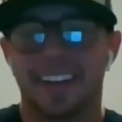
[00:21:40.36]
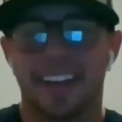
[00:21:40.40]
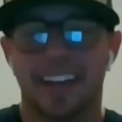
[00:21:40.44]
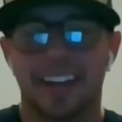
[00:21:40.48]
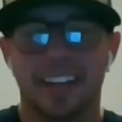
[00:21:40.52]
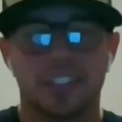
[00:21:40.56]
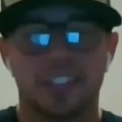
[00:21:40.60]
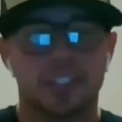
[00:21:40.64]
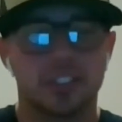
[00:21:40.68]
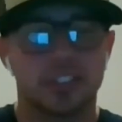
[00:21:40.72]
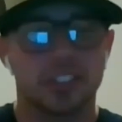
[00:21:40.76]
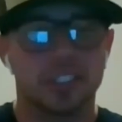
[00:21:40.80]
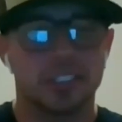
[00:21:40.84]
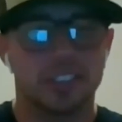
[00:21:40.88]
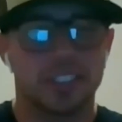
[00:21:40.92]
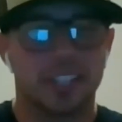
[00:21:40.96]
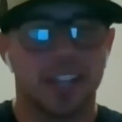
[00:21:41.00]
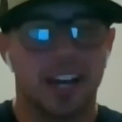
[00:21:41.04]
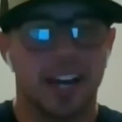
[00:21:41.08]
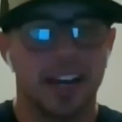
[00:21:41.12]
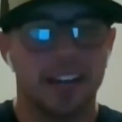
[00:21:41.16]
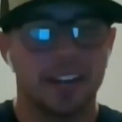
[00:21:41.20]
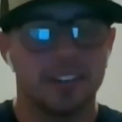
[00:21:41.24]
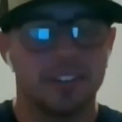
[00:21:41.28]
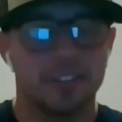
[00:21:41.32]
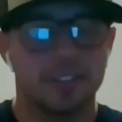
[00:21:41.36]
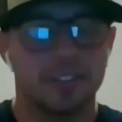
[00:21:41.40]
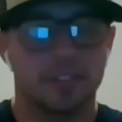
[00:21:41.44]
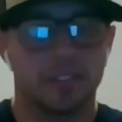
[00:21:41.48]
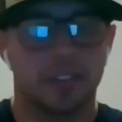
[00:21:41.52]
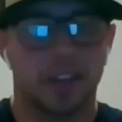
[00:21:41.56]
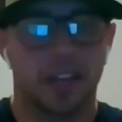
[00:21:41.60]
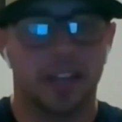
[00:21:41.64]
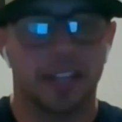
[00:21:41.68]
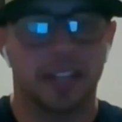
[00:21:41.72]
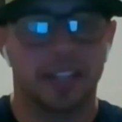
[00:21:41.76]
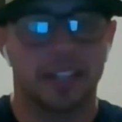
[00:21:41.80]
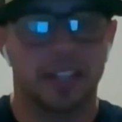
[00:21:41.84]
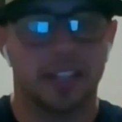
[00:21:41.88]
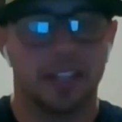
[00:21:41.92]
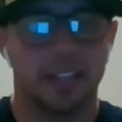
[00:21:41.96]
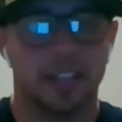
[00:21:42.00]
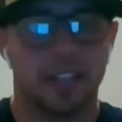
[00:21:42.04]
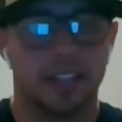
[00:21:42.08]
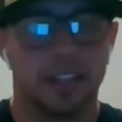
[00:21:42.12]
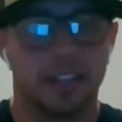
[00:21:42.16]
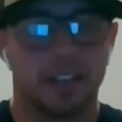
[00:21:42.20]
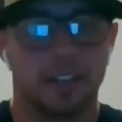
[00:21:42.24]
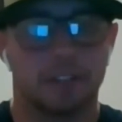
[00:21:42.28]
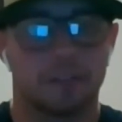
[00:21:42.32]
It's just kind of like,
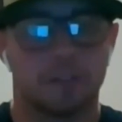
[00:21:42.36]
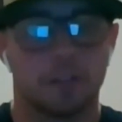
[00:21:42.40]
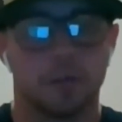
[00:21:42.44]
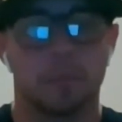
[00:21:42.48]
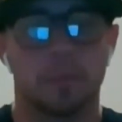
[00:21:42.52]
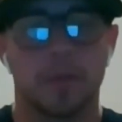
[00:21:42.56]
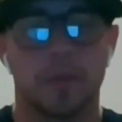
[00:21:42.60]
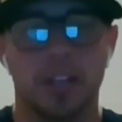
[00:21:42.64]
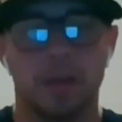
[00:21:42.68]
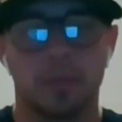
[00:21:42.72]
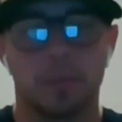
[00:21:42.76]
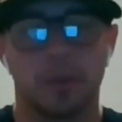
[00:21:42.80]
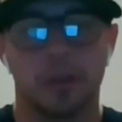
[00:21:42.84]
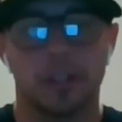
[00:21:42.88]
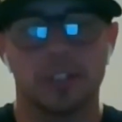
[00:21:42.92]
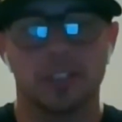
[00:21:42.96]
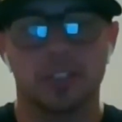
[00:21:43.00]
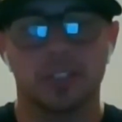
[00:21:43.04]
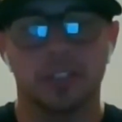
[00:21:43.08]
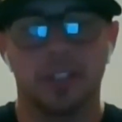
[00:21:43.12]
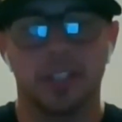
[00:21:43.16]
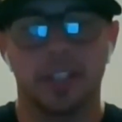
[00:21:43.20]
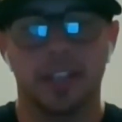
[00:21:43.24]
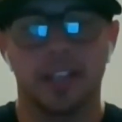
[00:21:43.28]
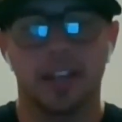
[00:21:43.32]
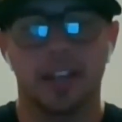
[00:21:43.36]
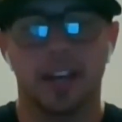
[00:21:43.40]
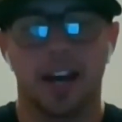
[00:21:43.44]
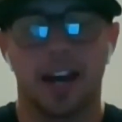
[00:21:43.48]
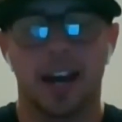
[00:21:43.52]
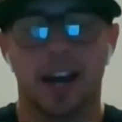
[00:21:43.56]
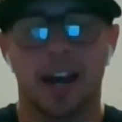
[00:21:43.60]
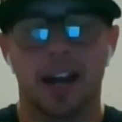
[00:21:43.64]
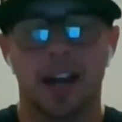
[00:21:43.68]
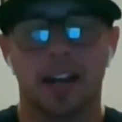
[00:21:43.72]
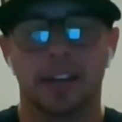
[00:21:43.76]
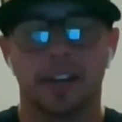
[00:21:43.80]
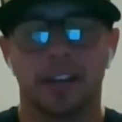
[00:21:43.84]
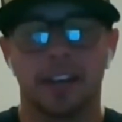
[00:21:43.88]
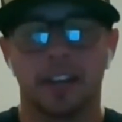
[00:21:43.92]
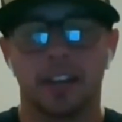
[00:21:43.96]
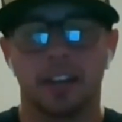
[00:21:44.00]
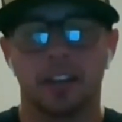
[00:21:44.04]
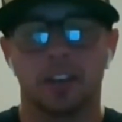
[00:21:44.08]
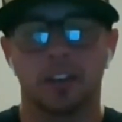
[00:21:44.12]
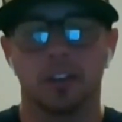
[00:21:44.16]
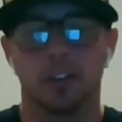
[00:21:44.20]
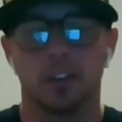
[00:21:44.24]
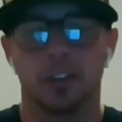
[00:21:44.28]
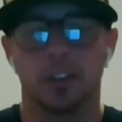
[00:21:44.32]
for me personally, I needed
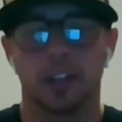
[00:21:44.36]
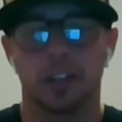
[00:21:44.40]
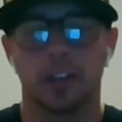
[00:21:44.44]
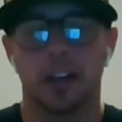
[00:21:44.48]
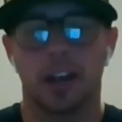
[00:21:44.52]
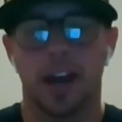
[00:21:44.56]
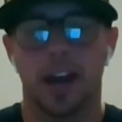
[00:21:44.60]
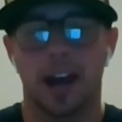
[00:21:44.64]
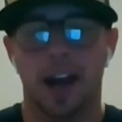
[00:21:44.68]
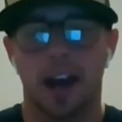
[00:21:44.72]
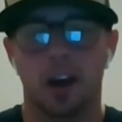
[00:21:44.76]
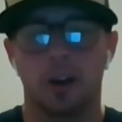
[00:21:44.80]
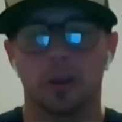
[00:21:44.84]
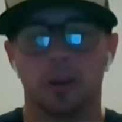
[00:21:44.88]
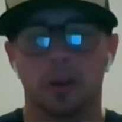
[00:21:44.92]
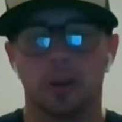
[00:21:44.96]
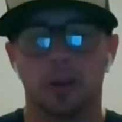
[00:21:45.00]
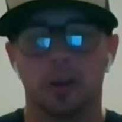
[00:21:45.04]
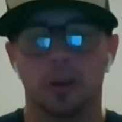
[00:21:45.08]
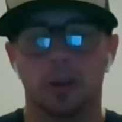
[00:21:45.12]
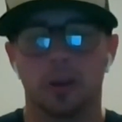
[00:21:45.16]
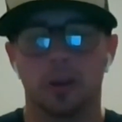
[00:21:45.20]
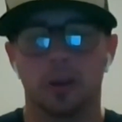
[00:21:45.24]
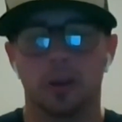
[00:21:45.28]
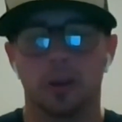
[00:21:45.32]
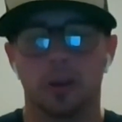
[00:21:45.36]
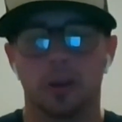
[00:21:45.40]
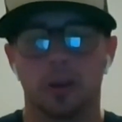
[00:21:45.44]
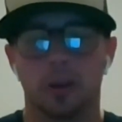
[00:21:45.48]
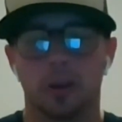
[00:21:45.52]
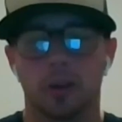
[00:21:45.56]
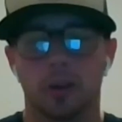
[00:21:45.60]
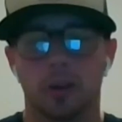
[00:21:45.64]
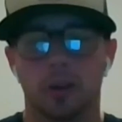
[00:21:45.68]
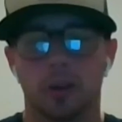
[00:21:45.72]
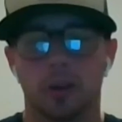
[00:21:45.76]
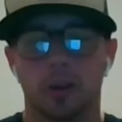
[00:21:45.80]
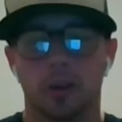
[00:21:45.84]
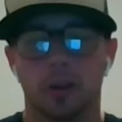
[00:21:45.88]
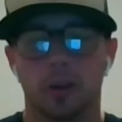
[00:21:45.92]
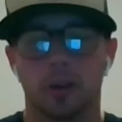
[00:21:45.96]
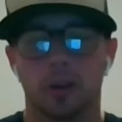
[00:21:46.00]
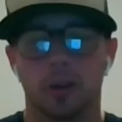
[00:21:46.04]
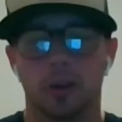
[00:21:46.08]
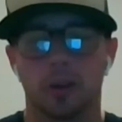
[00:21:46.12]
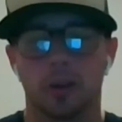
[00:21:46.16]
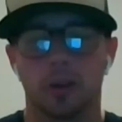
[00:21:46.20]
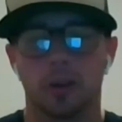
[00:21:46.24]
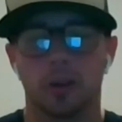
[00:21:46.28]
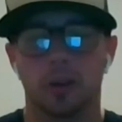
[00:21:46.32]
to learn how to
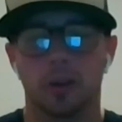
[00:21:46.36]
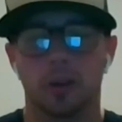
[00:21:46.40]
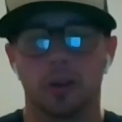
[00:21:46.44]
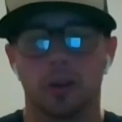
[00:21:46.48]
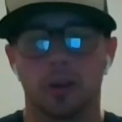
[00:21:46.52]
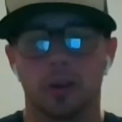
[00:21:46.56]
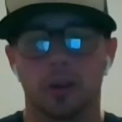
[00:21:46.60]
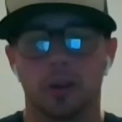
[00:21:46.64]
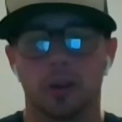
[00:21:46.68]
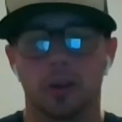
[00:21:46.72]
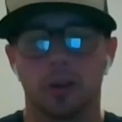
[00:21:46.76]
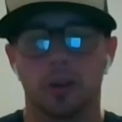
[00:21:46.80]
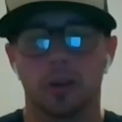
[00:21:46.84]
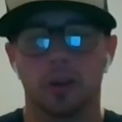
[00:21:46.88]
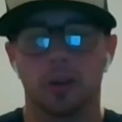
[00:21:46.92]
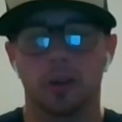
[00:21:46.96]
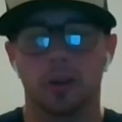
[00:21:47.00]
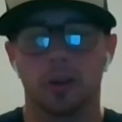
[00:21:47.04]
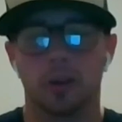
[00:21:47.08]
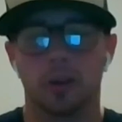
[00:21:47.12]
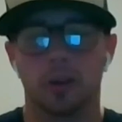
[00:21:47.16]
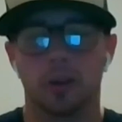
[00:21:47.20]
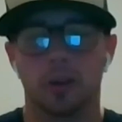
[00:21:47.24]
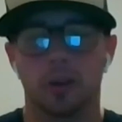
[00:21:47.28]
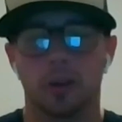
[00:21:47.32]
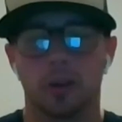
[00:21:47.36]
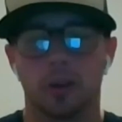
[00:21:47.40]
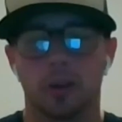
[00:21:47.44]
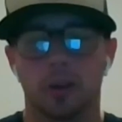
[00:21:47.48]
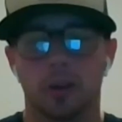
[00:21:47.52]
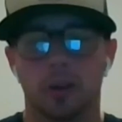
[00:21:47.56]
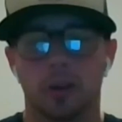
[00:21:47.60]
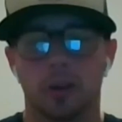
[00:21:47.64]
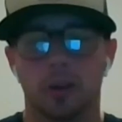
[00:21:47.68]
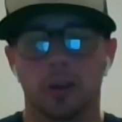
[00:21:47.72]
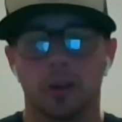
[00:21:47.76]
tunnel the pitches,